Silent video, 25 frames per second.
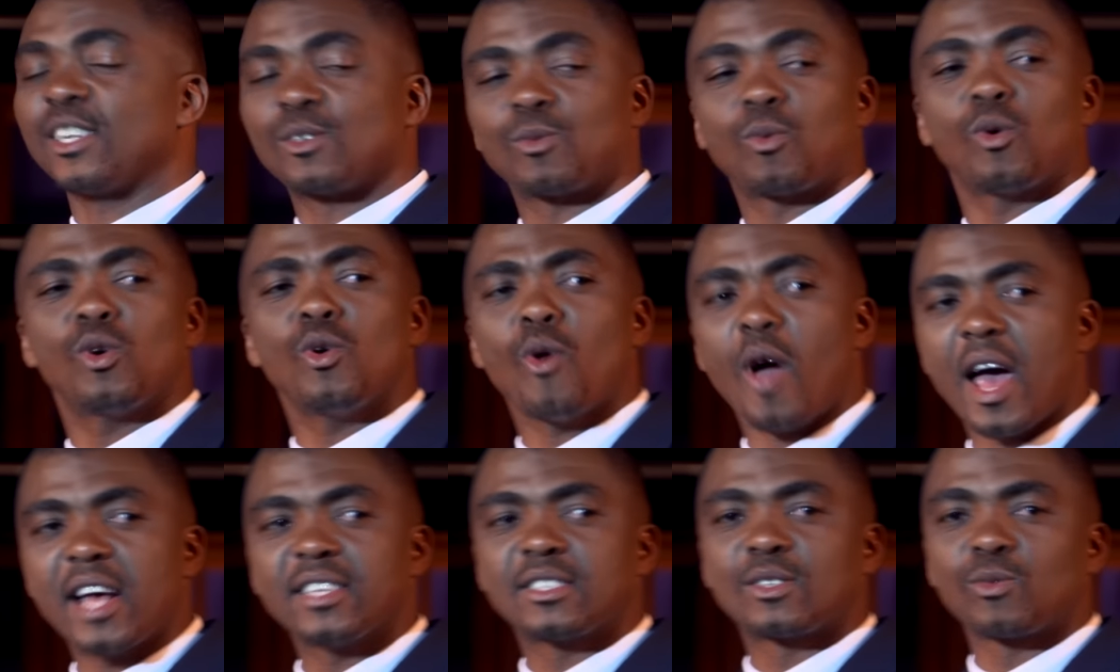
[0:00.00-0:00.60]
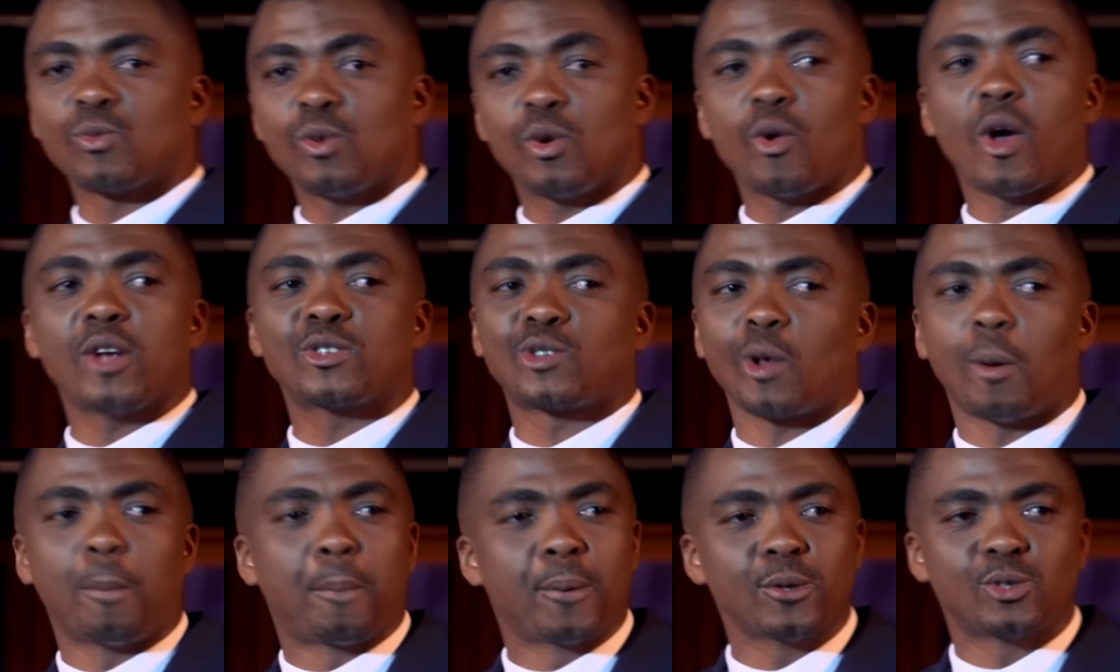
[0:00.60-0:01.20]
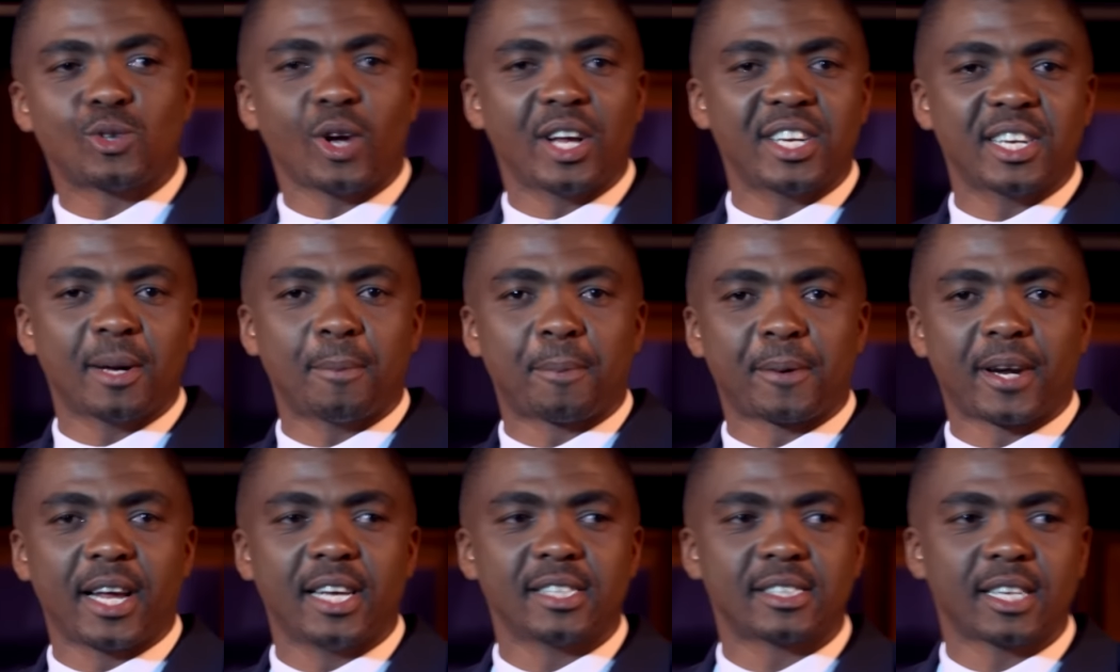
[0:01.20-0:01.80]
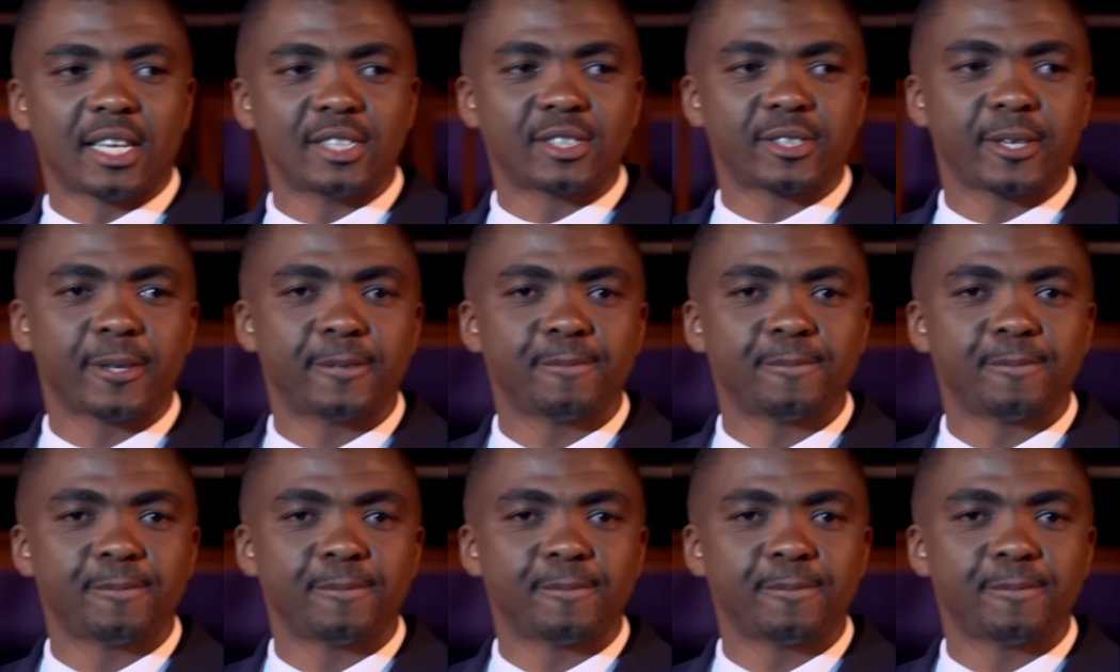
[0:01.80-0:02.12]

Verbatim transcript: Woolworths, Woolworths will put you under pressure.